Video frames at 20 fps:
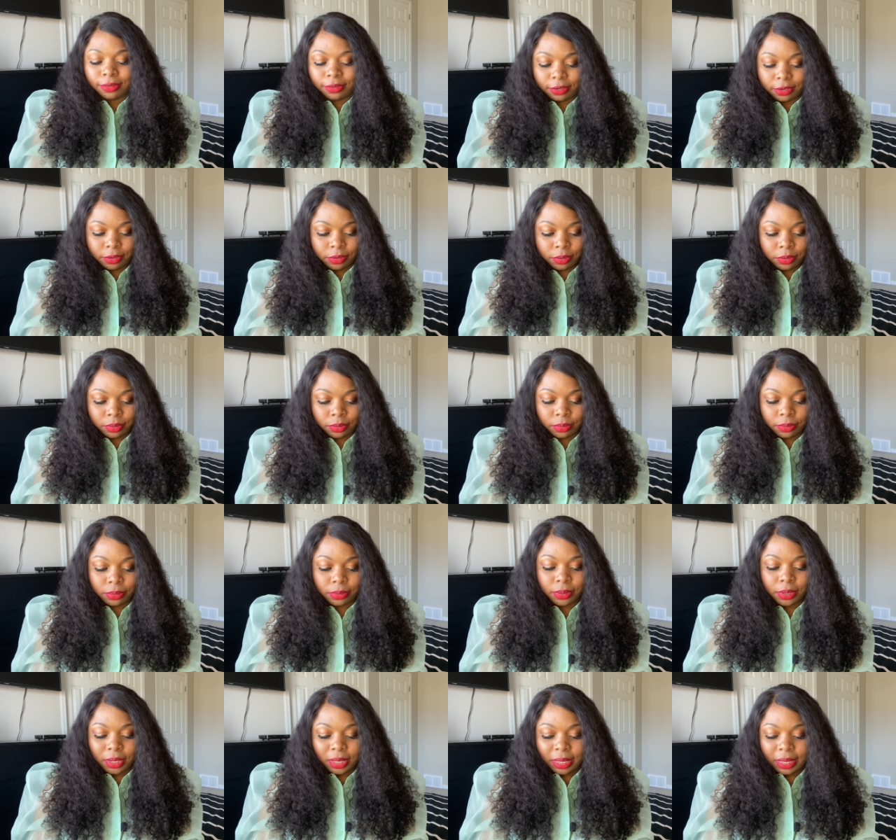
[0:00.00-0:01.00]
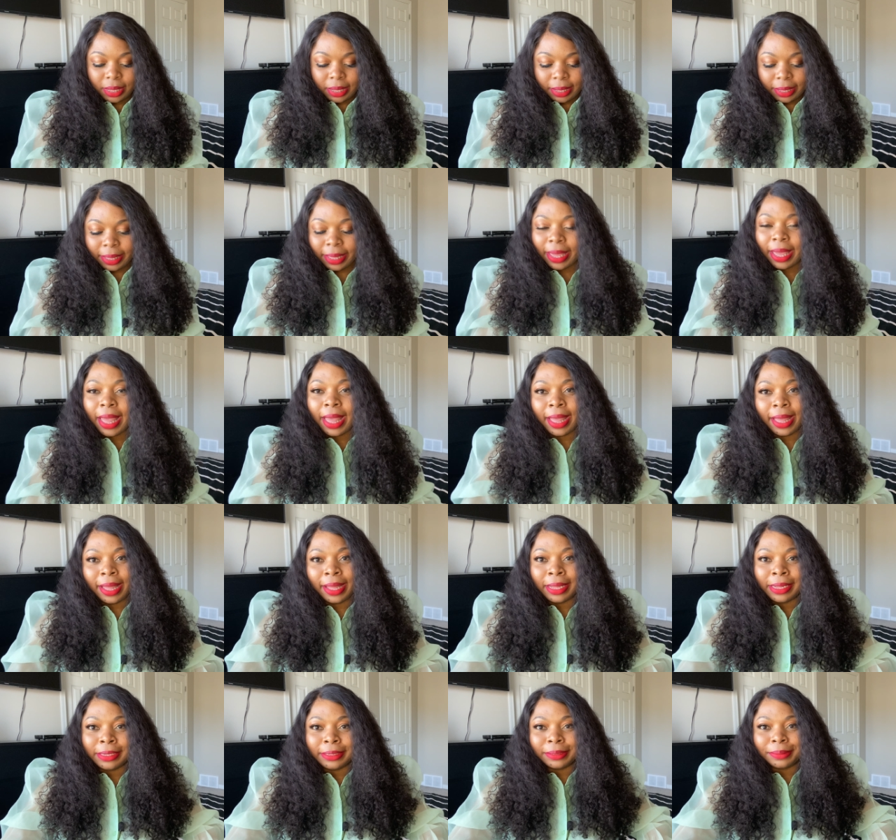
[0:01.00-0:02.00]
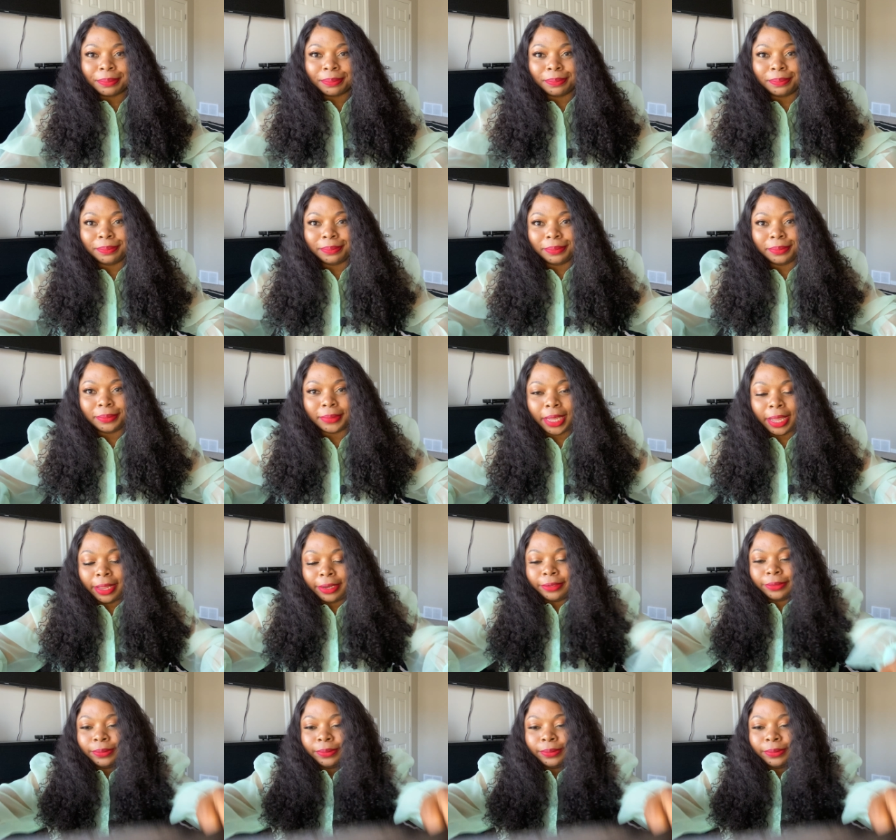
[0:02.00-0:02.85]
So yeah, I